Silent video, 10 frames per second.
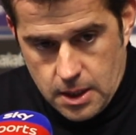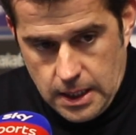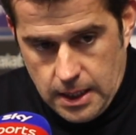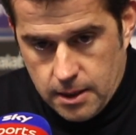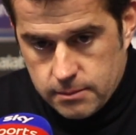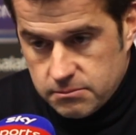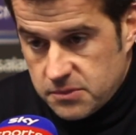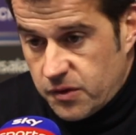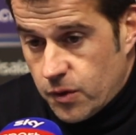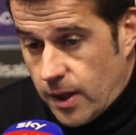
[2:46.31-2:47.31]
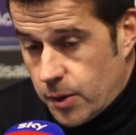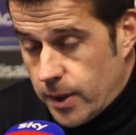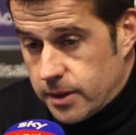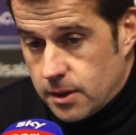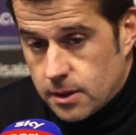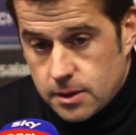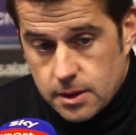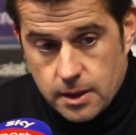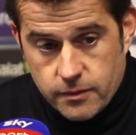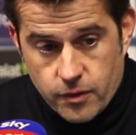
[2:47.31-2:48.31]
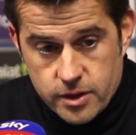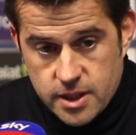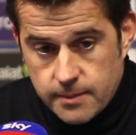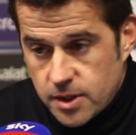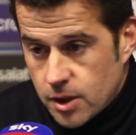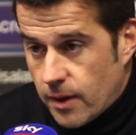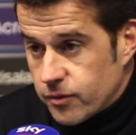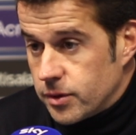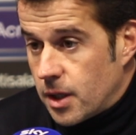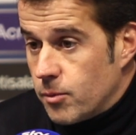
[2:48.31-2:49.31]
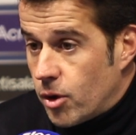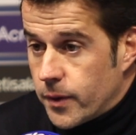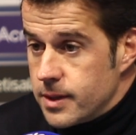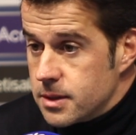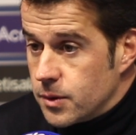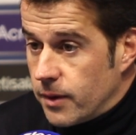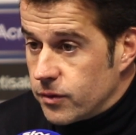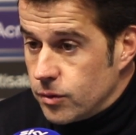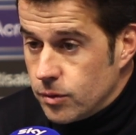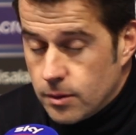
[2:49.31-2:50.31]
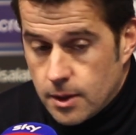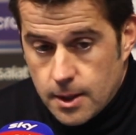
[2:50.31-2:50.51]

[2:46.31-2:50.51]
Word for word: Um, if you are waiting uh, for something, we have to take more risk. We have to,